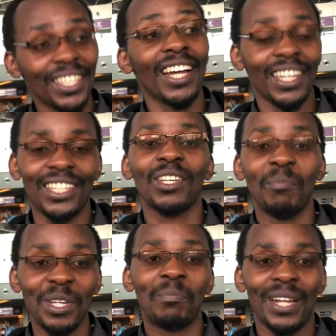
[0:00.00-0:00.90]
Yeah, it's a
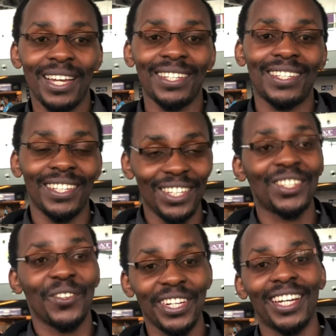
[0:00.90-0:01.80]
big plus. Oh,
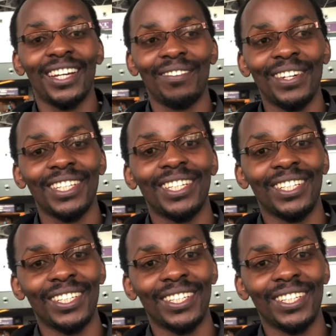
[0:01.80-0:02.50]
it's really an advantage.